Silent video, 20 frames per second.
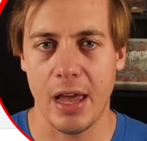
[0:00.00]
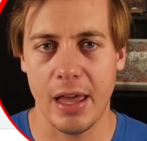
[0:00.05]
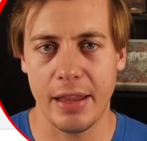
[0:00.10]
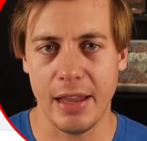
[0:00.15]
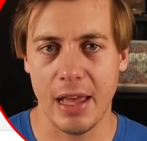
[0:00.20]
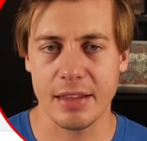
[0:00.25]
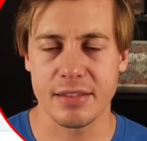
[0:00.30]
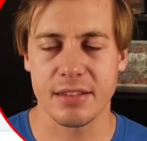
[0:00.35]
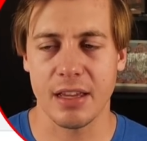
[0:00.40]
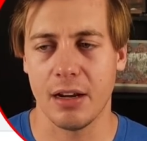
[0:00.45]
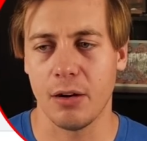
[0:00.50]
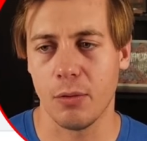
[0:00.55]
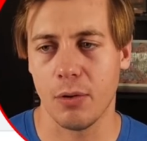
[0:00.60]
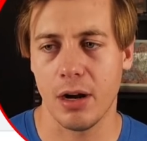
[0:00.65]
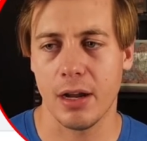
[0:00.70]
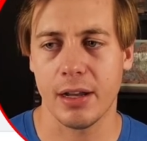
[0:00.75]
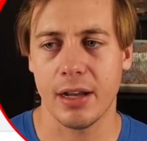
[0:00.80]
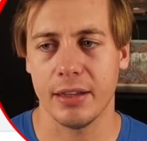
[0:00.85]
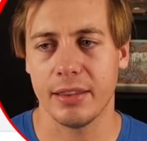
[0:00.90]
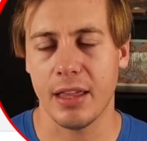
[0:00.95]
And that's kind of
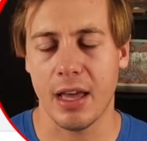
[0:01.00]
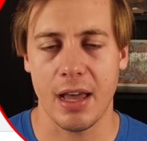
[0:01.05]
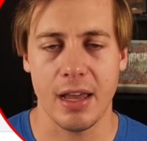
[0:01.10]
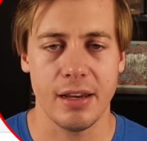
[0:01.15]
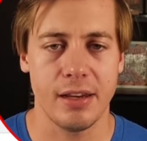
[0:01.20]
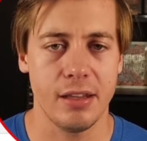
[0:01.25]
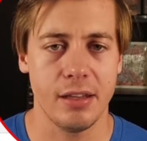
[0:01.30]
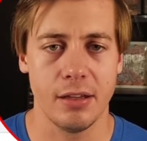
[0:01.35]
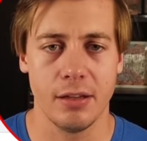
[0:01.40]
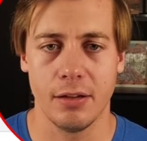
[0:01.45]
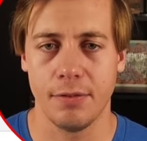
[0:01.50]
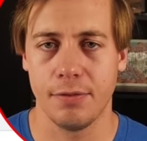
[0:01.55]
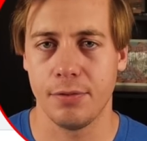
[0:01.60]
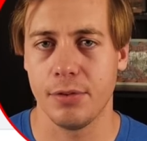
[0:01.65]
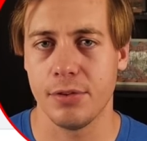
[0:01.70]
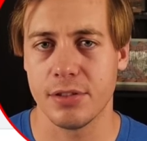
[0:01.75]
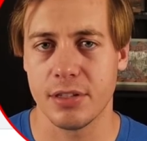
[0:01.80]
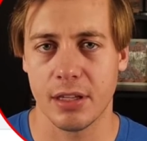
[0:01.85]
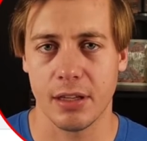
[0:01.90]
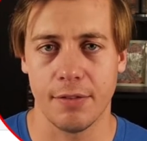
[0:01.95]
where I got the idea of
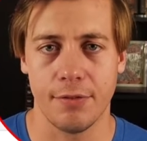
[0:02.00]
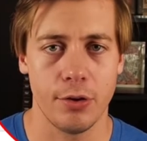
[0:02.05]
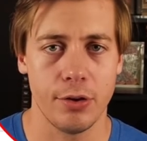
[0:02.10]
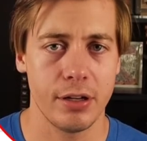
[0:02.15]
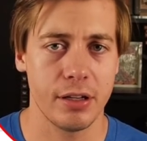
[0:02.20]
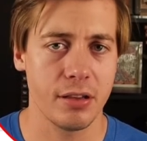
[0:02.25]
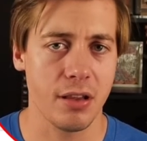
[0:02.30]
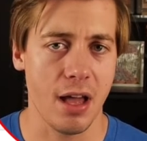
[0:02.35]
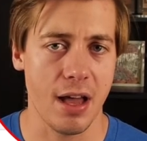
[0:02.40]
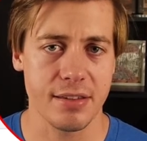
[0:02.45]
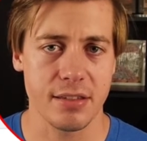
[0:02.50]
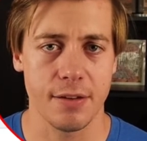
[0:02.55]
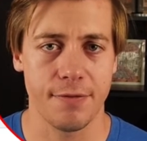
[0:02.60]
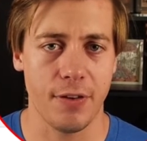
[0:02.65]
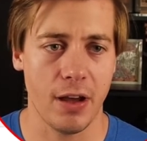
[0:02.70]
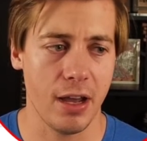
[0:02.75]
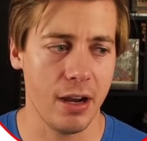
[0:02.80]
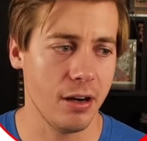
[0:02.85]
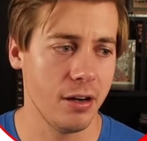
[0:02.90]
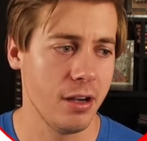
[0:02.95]
using a voting
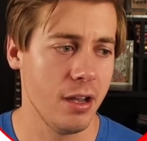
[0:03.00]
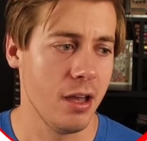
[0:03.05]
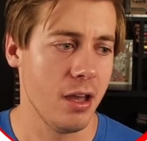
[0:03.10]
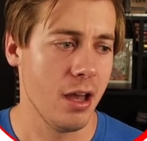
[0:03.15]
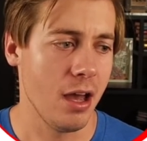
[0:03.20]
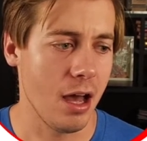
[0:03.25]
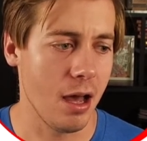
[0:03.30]
classifier,